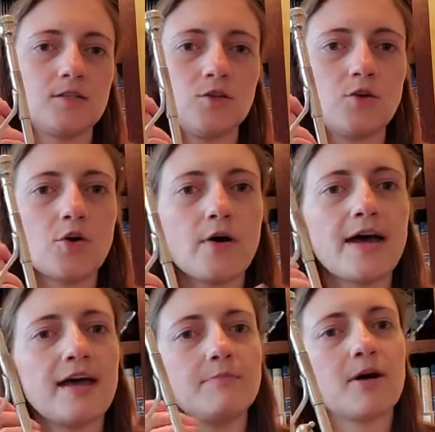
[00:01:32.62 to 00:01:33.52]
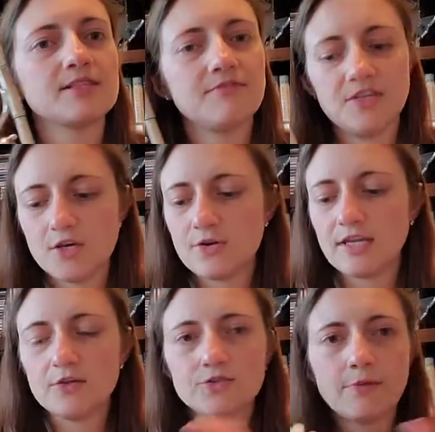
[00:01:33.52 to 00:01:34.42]
You can go ahead, pause the video, and
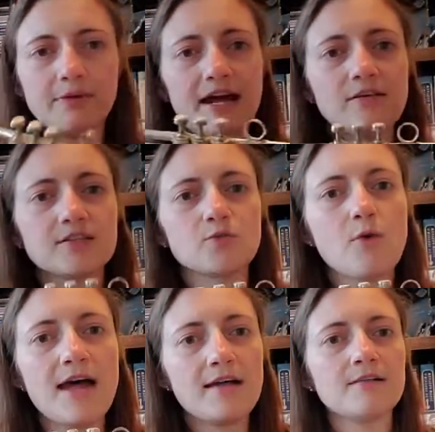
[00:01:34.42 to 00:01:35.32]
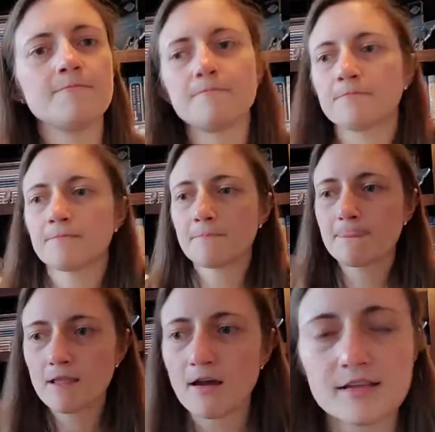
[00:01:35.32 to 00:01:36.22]
get your trumpet out as well.
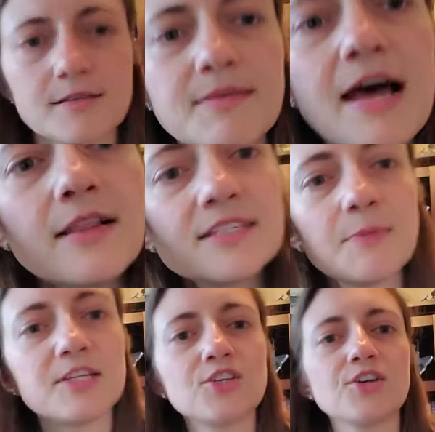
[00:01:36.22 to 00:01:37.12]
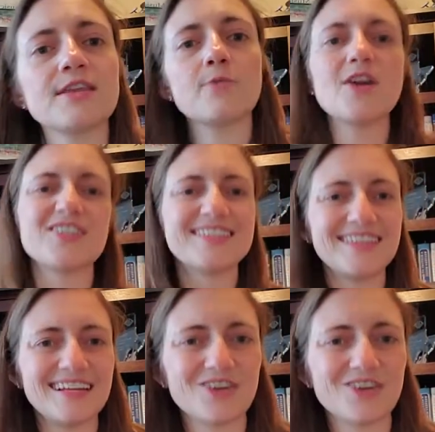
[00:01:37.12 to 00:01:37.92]
Awesome. Now let's make sure that we are sitting